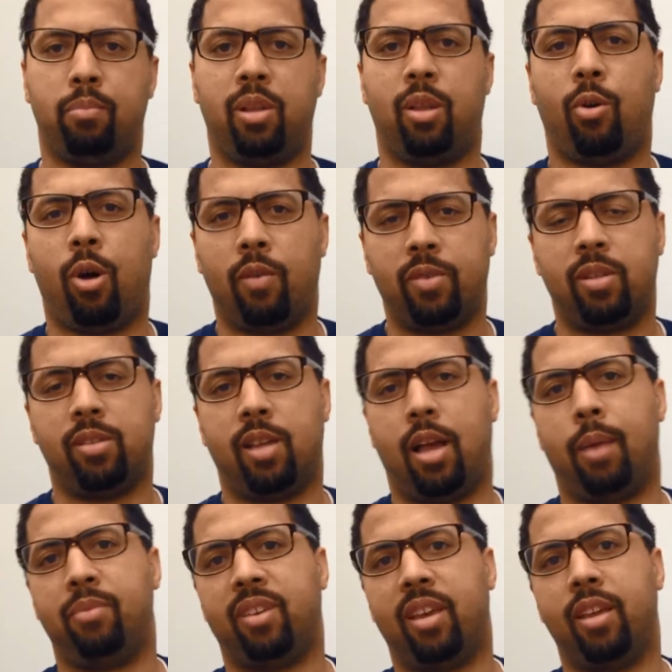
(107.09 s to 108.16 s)
but
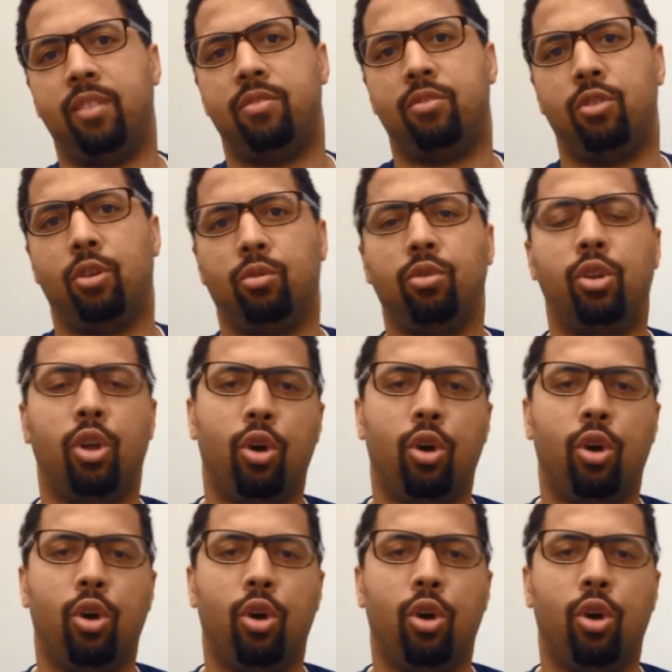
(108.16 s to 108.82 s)
oftentimes kids don't